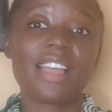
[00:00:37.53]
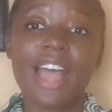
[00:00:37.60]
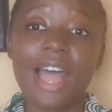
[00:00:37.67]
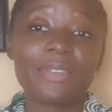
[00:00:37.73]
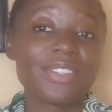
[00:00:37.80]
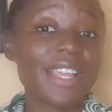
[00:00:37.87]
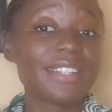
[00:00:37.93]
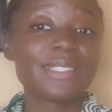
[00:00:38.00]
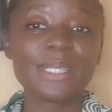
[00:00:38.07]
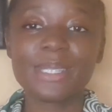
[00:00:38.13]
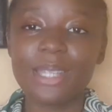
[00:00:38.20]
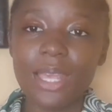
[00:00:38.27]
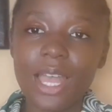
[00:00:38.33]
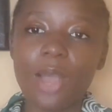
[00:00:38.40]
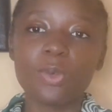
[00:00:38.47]
I've said this
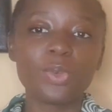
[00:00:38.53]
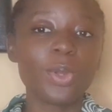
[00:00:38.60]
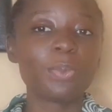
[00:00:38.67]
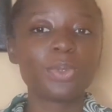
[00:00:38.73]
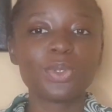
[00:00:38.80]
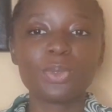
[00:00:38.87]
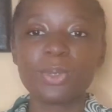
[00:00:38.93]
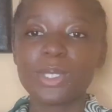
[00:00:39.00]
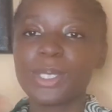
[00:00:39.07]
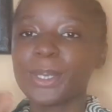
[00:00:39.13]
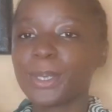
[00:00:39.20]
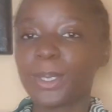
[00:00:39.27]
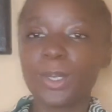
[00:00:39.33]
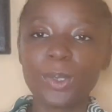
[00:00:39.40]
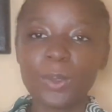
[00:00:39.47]
year I will not be
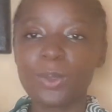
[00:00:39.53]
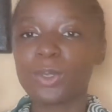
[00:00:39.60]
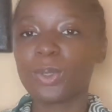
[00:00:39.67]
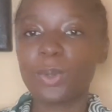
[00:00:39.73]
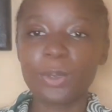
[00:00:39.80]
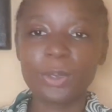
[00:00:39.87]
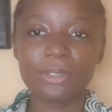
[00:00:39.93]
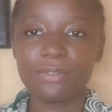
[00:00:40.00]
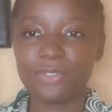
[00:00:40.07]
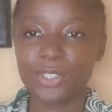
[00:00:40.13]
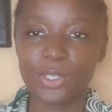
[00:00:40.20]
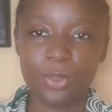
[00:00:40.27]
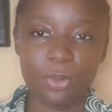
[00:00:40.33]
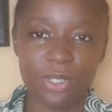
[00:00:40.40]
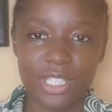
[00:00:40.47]
doing long
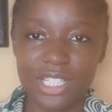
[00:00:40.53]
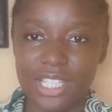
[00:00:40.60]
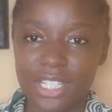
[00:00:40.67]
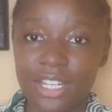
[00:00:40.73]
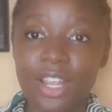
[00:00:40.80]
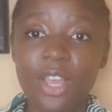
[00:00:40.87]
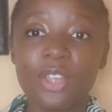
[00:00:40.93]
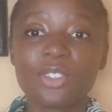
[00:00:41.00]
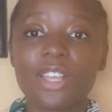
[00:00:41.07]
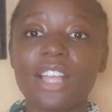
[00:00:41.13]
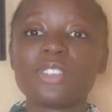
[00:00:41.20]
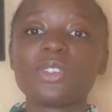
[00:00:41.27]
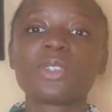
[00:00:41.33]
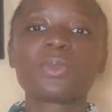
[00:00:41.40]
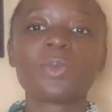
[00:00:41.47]
videos again, so
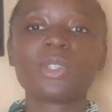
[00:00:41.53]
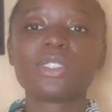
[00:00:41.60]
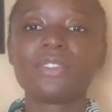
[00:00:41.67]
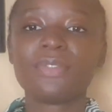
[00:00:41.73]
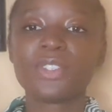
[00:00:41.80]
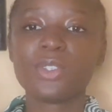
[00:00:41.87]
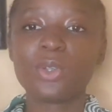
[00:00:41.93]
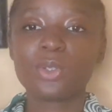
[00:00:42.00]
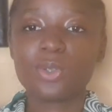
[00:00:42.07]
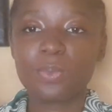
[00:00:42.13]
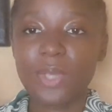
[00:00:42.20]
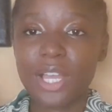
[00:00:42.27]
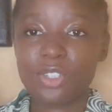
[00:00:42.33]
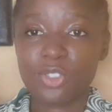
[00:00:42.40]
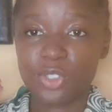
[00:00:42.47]
I just want the video to
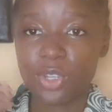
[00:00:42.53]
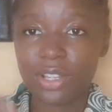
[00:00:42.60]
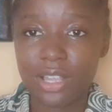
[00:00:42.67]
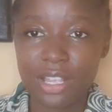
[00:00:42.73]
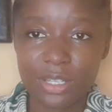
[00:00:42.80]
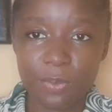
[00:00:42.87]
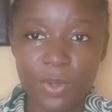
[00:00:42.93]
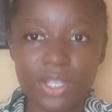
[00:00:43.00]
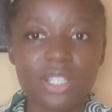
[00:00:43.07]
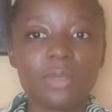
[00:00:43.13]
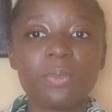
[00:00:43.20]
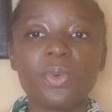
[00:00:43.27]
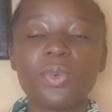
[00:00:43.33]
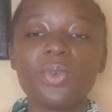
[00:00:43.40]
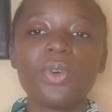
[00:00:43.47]
be as short as
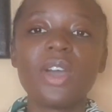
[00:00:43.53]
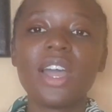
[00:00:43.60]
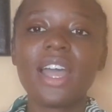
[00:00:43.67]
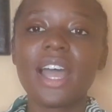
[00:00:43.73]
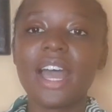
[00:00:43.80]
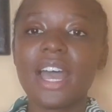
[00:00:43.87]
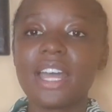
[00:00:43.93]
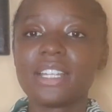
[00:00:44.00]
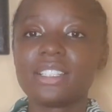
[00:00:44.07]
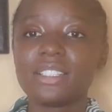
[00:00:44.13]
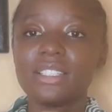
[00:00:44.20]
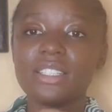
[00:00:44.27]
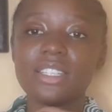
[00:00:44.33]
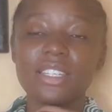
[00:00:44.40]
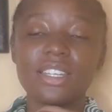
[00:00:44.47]
possible,
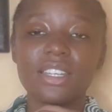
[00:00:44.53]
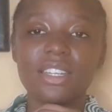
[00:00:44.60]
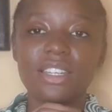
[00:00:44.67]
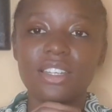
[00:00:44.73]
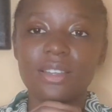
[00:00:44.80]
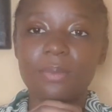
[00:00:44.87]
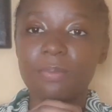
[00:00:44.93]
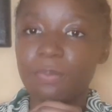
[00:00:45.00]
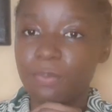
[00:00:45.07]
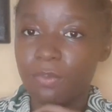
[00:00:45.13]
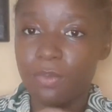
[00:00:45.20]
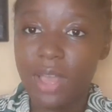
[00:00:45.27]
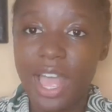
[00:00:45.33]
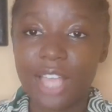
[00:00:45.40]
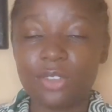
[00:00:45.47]
and
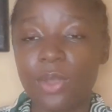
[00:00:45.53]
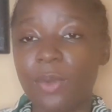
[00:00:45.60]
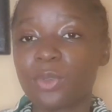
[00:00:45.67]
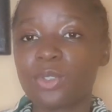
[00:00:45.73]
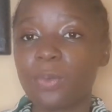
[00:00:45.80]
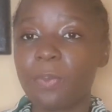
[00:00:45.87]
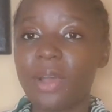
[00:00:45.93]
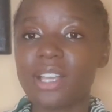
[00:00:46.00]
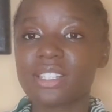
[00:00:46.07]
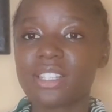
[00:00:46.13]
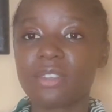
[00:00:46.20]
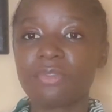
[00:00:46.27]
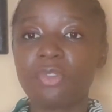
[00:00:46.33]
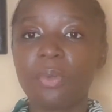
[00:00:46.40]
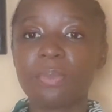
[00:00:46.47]
I want to pass
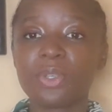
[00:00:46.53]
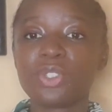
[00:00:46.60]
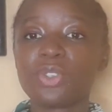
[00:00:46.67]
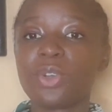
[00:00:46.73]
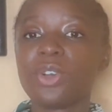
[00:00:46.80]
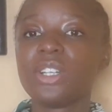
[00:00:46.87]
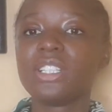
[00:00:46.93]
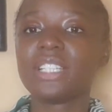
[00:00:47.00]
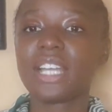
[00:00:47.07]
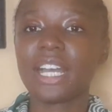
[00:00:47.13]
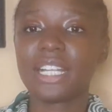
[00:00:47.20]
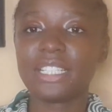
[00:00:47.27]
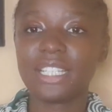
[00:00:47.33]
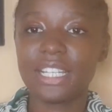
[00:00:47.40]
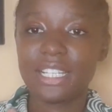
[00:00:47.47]
the information,
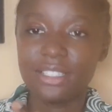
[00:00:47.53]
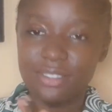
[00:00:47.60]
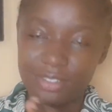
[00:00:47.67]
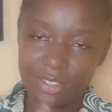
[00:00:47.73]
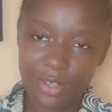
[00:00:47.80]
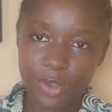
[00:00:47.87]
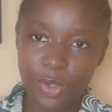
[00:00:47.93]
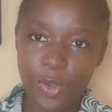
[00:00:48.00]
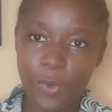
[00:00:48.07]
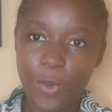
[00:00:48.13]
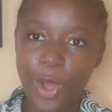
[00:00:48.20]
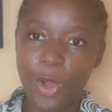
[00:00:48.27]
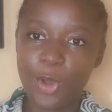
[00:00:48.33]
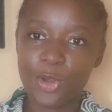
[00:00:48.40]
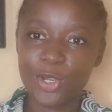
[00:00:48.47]
and then
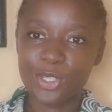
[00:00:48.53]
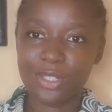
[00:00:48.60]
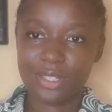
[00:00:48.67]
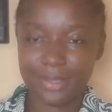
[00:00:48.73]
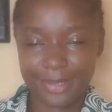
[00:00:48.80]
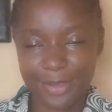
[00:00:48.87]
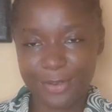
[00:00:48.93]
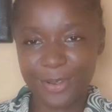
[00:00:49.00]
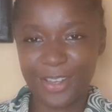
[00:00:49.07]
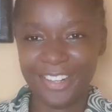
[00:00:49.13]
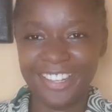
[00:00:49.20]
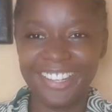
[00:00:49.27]
we're all good to go.